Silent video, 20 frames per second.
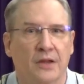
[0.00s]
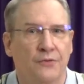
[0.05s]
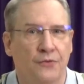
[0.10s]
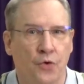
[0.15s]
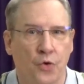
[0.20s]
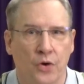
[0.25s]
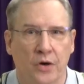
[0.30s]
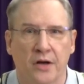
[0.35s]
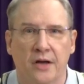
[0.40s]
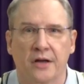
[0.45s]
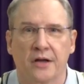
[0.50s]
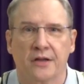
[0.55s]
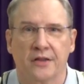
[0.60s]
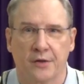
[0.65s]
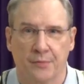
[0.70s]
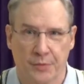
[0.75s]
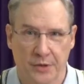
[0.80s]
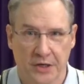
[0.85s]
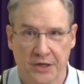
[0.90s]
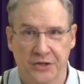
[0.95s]
4.
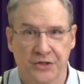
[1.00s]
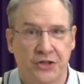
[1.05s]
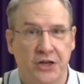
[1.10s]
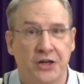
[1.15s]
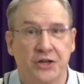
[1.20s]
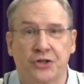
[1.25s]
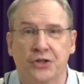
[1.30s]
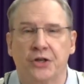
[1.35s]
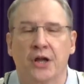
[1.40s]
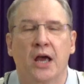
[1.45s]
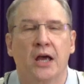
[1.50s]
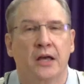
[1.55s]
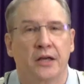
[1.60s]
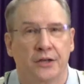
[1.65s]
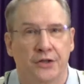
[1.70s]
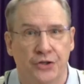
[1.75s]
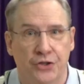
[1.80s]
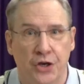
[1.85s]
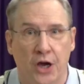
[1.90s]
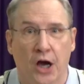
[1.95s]
The pronunciation
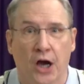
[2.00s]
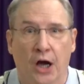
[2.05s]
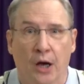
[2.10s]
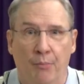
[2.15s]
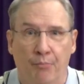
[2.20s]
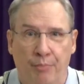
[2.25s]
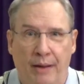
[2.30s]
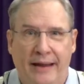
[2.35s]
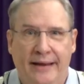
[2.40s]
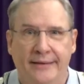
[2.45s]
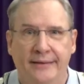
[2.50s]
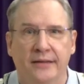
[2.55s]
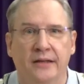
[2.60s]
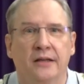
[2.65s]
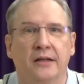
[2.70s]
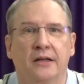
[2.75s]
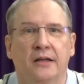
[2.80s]
Japan